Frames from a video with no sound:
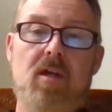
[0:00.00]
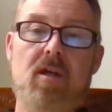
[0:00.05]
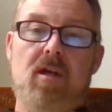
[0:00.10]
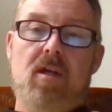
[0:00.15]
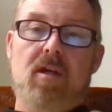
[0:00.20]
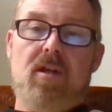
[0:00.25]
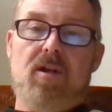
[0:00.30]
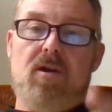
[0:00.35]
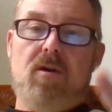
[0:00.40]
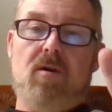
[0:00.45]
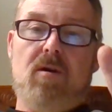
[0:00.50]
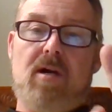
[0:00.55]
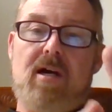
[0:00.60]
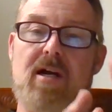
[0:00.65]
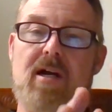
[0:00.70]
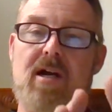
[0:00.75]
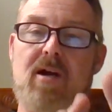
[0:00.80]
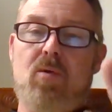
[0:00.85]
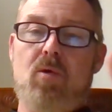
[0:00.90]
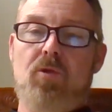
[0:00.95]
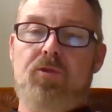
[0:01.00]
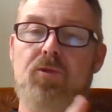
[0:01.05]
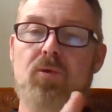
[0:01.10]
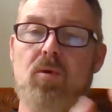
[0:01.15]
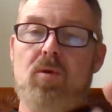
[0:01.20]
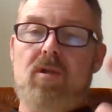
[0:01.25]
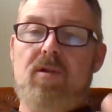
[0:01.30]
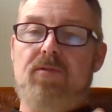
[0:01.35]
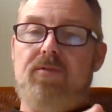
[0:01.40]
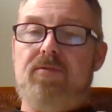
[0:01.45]
you know, I, I will
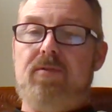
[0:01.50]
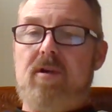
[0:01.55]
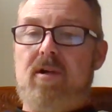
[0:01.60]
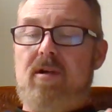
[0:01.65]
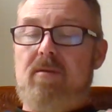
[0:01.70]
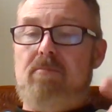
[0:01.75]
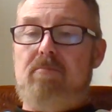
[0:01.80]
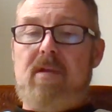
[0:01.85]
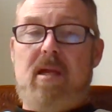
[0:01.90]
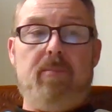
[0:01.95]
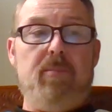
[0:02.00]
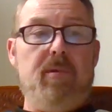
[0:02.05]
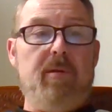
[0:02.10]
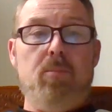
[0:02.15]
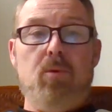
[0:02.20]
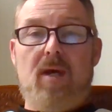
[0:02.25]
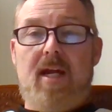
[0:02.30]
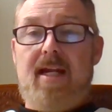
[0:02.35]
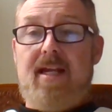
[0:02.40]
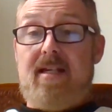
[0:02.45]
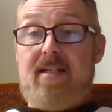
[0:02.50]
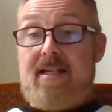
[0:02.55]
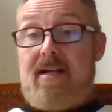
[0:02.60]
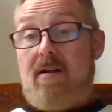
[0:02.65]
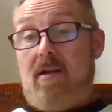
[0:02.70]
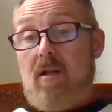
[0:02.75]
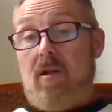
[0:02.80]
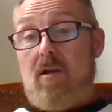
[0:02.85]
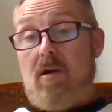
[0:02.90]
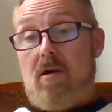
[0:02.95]
sort of uh, maybe break it down
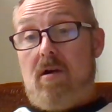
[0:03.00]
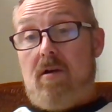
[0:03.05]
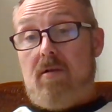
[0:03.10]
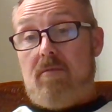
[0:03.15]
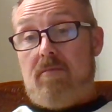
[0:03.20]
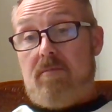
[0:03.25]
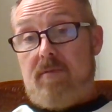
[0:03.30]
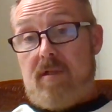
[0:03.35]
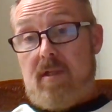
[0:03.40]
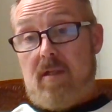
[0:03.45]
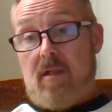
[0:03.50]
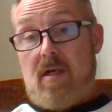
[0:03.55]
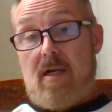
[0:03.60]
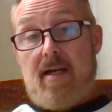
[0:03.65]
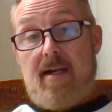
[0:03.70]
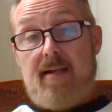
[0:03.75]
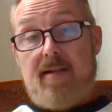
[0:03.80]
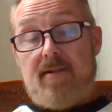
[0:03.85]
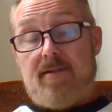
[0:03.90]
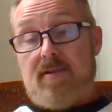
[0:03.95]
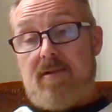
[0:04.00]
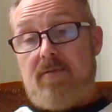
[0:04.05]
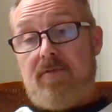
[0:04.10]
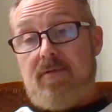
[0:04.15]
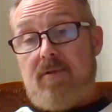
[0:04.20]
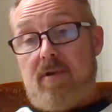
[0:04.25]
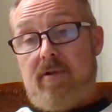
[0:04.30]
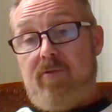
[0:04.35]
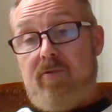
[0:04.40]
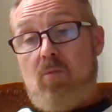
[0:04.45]
along the lines of,
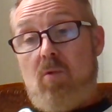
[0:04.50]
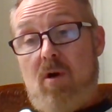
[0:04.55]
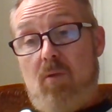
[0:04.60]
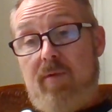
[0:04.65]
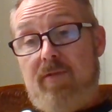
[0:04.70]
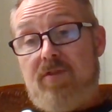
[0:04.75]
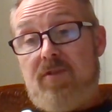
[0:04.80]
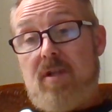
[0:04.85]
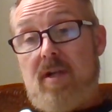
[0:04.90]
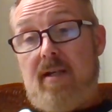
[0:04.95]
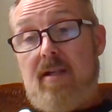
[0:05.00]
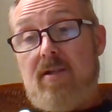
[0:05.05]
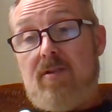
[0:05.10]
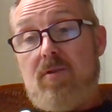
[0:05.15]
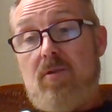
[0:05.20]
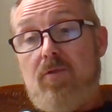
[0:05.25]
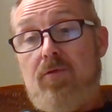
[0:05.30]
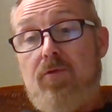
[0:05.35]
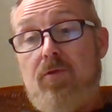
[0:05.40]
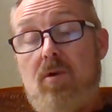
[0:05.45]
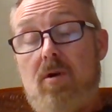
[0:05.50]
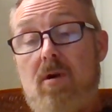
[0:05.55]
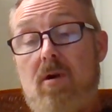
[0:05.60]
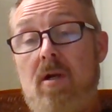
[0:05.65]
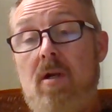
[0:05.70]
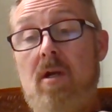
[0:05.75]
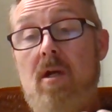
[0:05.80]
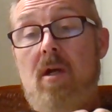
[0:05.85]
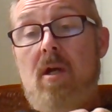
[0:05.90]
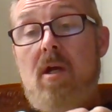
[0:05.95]
of what we've studied so far.
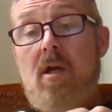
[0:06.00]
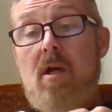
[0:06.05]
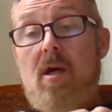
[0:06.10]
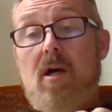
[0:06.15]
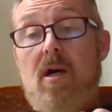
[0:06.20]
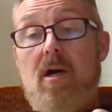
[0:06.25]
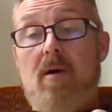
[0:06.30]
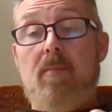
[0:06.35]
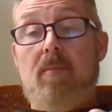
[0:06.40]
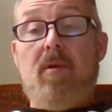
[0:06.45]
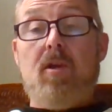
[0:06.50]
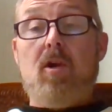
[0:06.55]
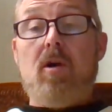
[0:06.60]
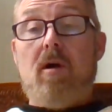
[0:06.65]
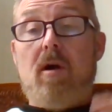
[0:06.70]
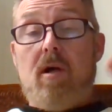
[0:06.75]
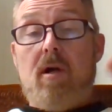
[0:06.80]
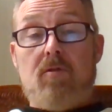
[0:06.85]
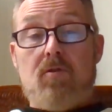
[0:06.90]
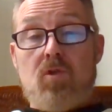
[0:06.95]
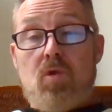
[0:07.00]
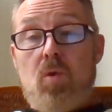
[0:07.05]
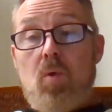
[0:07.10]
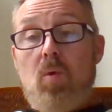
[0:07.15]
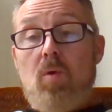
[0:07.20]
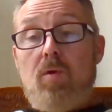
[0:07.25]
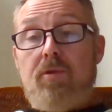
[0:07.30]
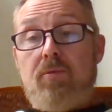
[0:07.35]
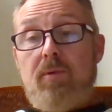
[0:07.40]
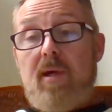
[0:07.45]
Um, you know, uh, two
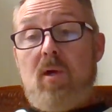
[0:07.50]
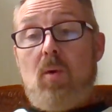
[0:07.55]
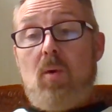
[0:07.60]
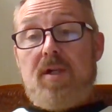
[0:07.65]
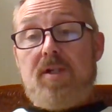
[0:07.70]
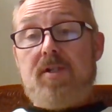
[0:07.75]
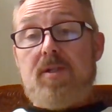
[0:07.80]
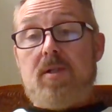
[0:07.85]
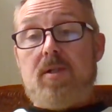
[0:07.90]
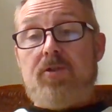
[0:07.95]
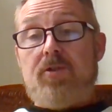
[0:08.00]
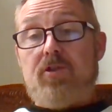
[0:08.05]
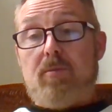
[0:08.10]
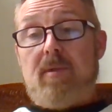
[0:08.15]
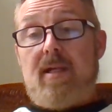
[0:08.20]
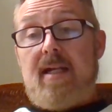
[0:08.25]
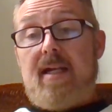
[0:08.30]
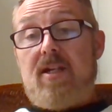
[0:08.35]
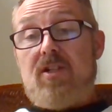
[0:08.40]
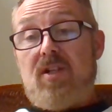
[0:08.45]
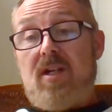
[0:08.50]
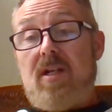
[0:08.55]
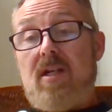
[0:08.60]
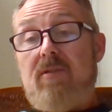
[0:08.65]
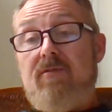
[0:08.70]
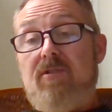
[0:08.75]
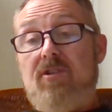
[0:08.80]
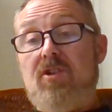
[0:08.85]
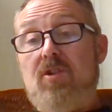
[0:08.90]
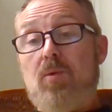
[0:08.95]
or three questions from each
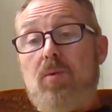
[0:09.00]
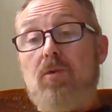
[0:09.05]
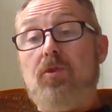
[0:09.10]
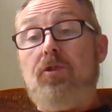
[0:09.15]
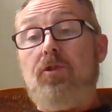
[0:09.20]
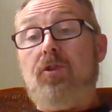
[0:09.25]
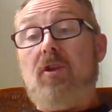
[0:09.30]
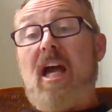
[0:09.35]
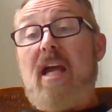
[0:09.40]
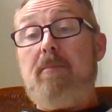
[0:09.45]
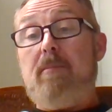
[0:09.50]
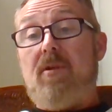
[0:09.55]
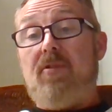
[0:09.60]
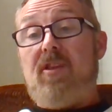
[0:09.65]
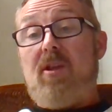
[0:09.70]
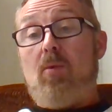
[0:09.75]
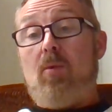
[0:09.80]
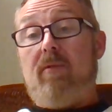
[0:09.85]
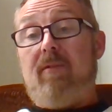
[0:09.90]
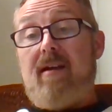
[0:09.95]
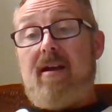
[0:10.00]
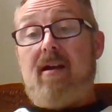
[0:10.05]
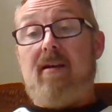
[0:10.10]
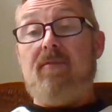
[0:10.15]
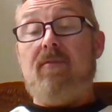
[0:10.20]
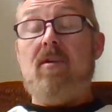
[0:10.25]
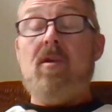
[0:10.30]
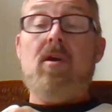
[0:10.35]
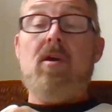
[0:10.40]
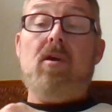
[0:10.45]
individual assignment that we have
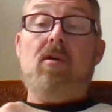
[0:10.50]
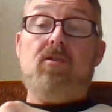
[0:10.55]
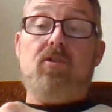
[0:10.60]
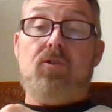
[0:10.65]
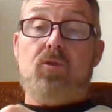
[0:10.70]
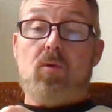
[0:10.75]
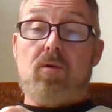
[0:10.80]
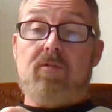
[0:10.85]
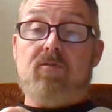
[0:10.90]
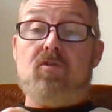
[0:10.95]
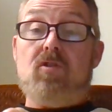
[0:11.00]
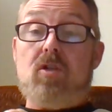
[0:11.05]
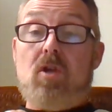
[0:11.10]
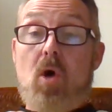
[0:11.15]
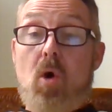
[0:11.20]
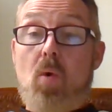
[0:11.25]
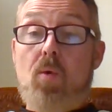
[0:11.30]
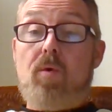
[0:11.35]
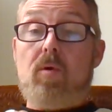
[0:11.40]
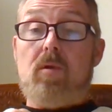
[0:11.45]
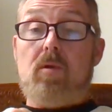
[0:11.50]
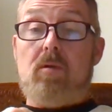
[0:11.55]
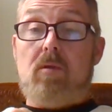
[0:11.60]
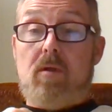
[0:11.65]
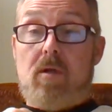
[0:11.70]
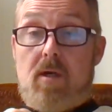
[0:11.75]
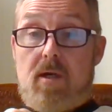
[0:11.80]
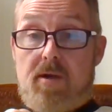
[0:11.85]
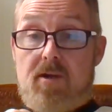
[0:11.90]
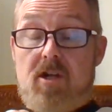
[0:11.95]
to sort of total
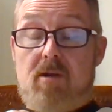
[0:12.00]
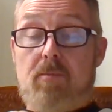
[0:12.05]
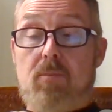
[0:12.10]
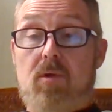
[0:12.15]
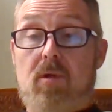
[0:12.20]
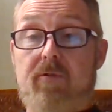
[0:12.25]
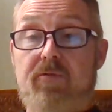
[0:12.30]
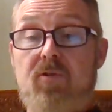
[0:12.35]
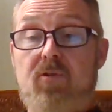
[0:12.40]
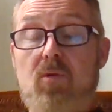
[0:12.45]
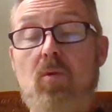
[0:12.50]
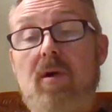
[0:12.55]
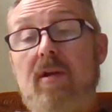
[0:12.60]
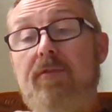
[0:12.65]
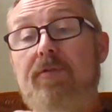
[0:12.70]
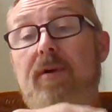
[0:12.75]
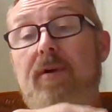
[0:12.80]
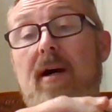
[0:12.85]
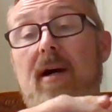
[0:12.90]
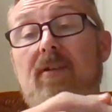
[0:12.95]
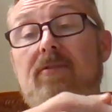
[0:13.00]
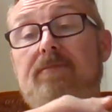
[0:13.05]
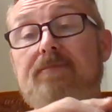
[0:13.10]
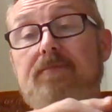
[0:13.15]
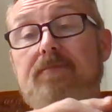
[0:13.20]
a number of 25.